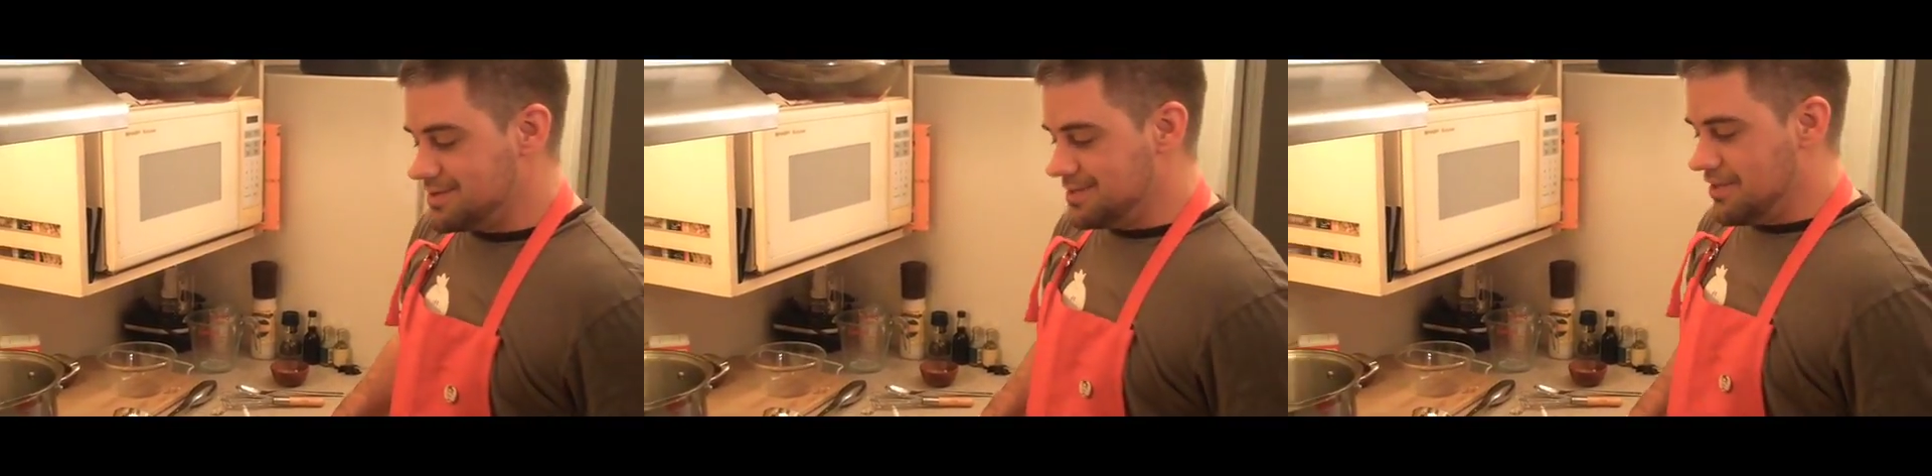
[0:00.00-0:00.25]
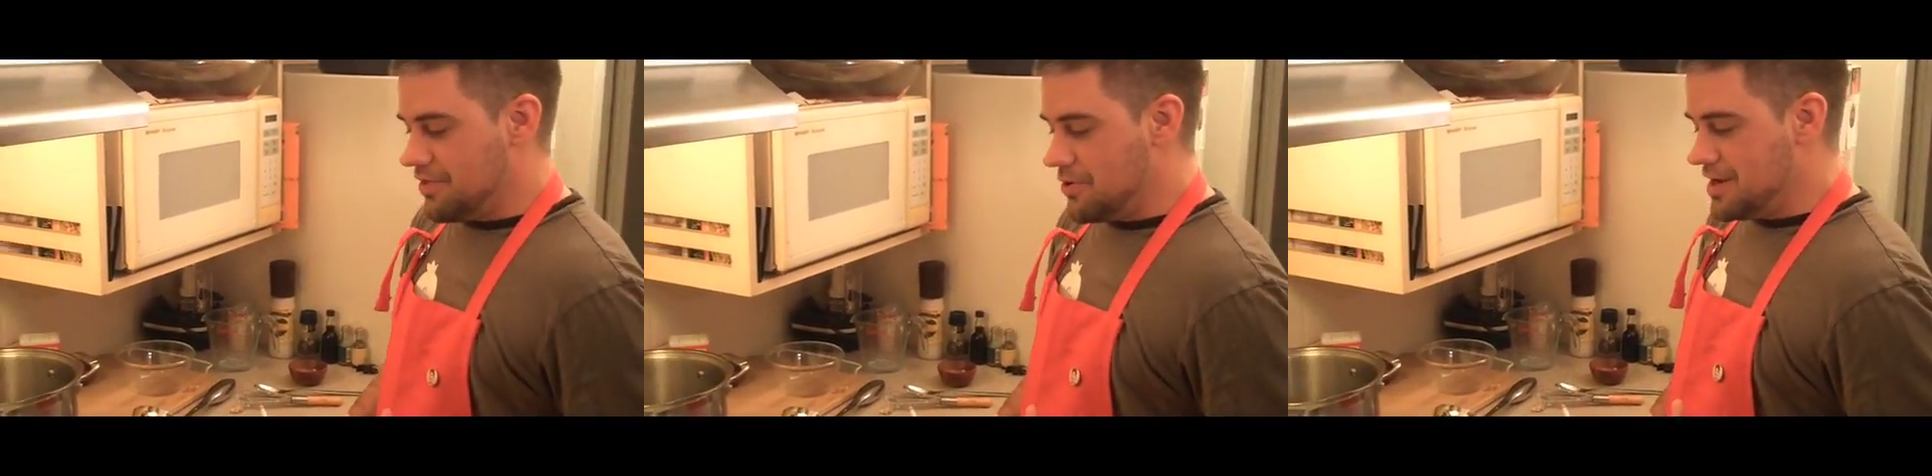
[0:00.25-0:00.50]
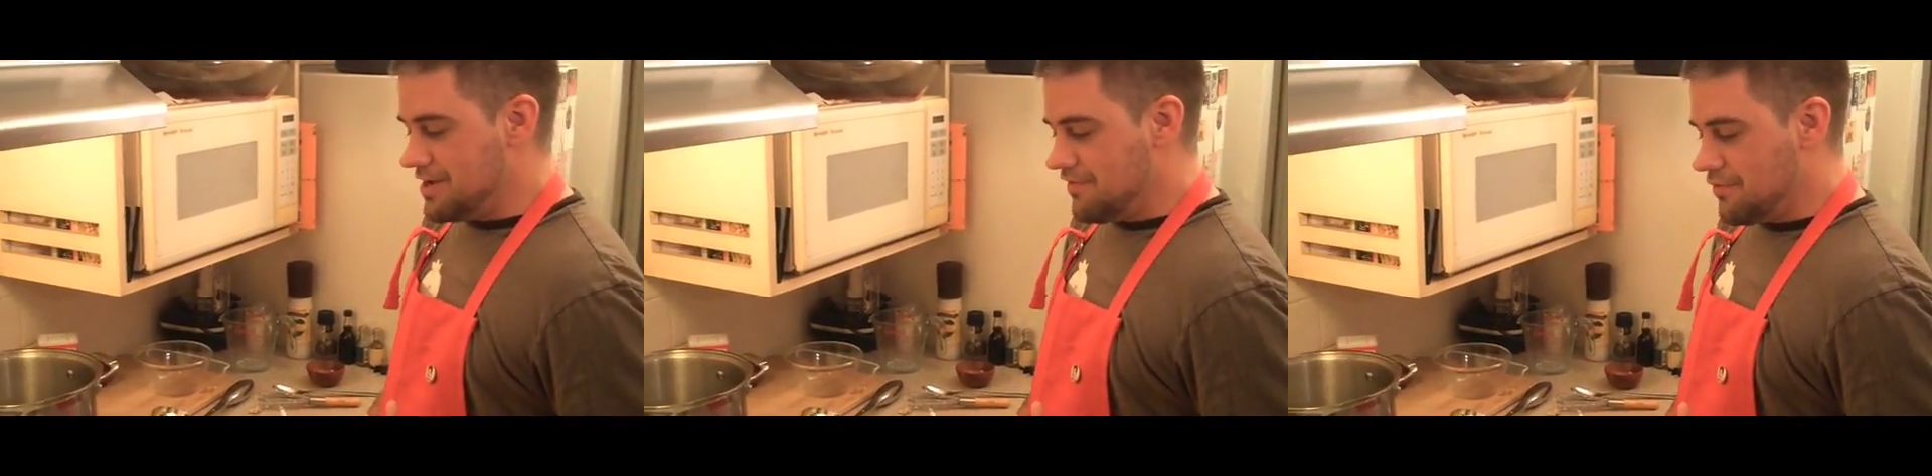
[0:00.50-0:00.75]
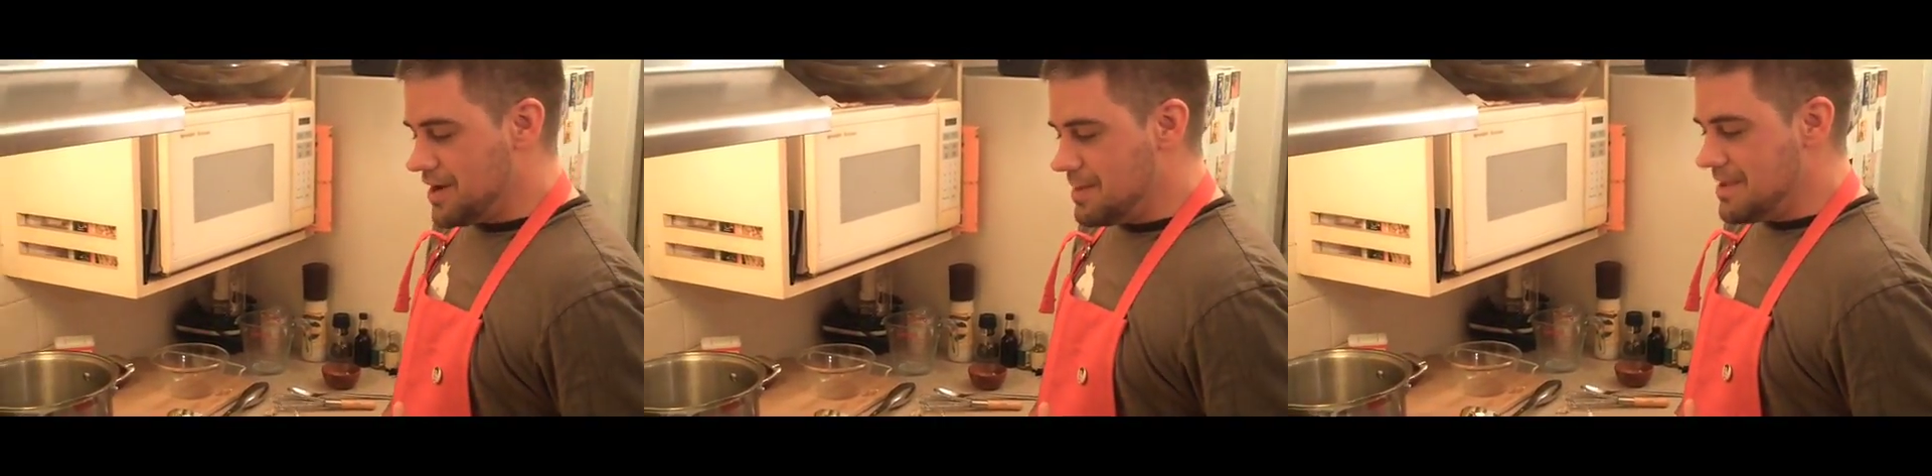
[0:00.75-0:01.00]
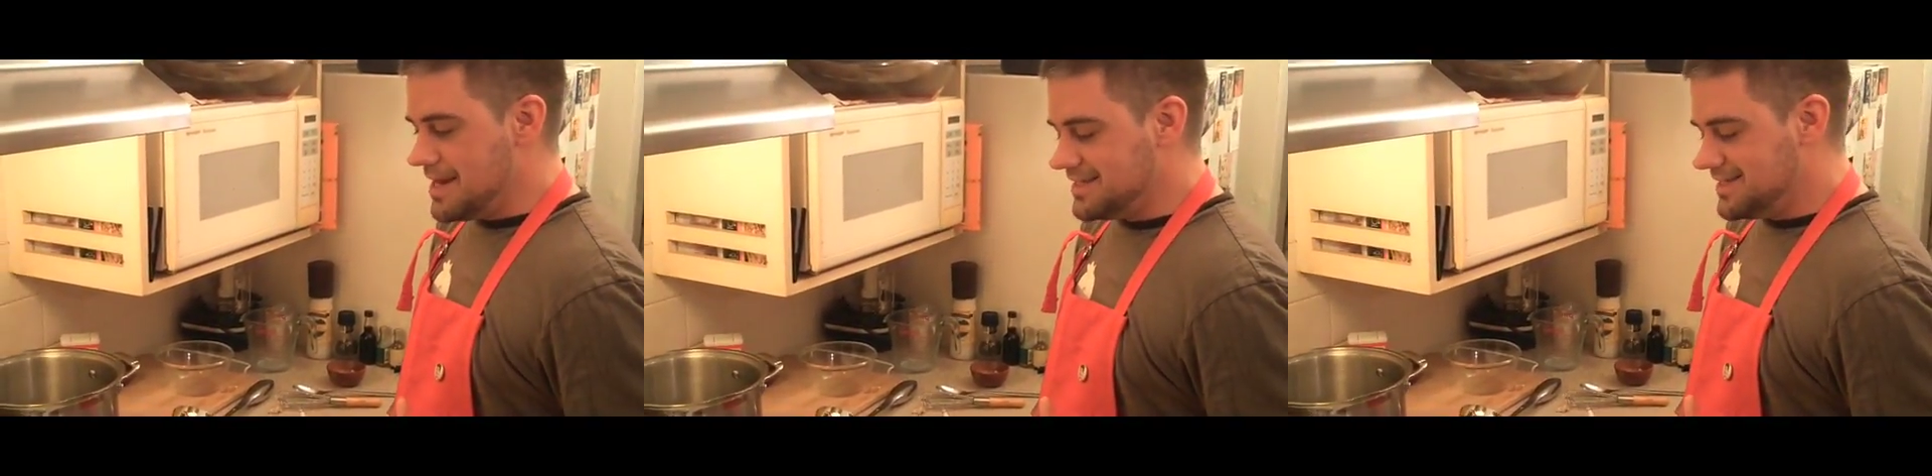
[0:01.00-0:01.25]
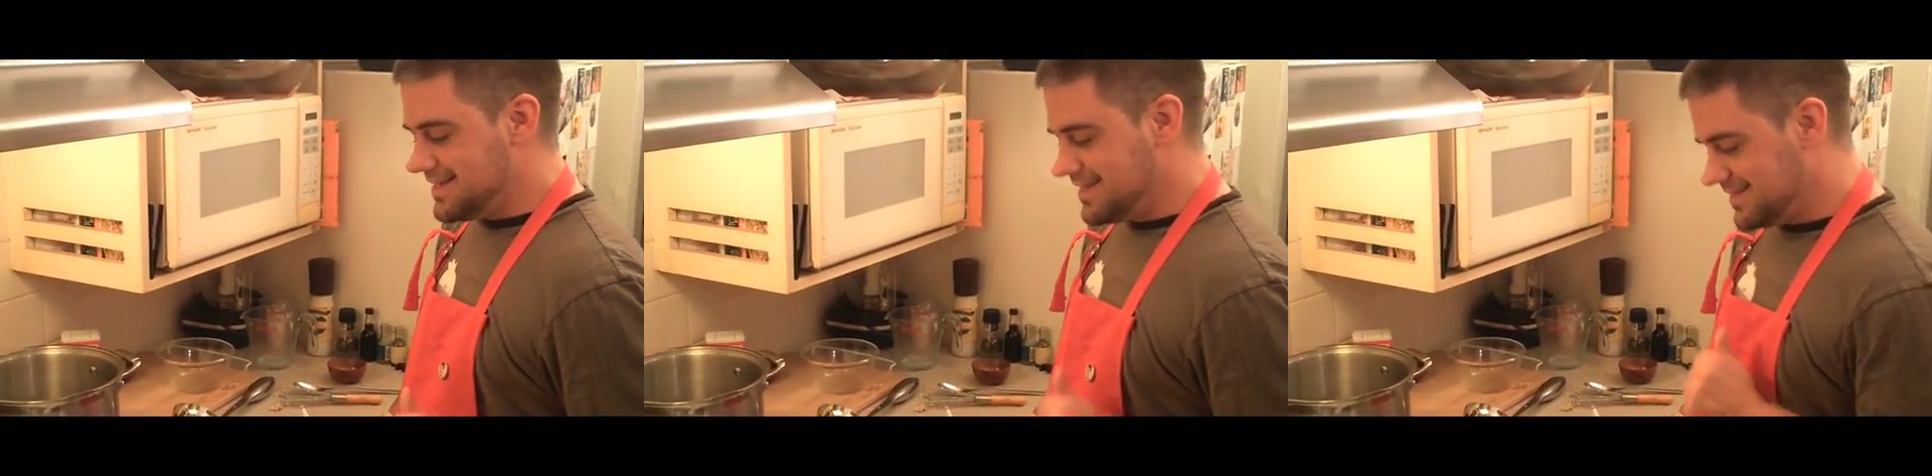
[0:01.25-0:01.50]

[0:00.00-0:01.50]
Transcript: 30 to 40 minutes.